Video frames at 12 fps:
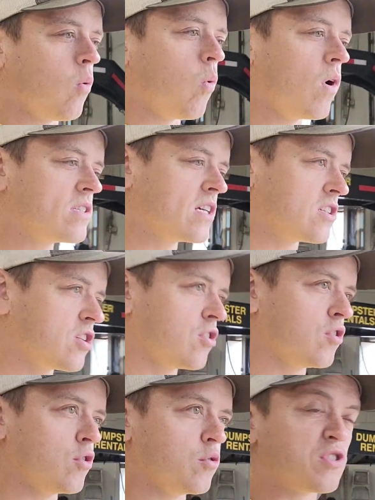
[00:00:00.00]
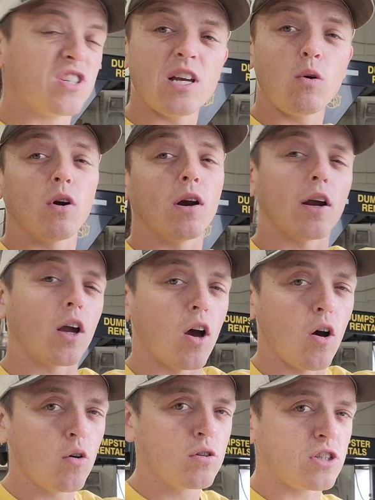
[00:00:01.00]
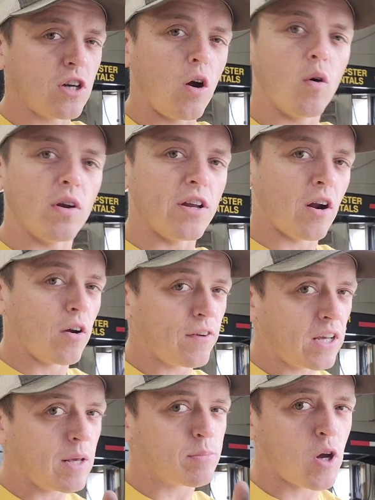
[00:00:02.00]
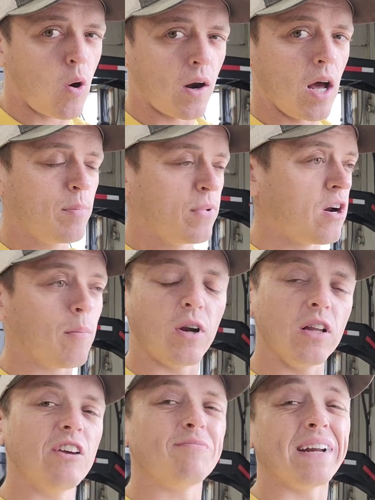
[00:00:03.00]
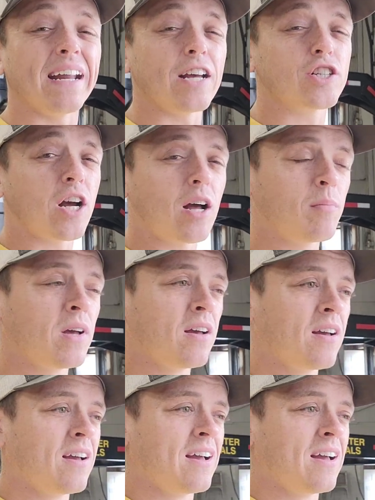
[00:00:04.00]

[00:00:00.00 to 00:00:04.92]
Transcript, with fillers: Was it to see where it goes? You know, you know, if it keeps going up, you know, I'm going to leave my day job.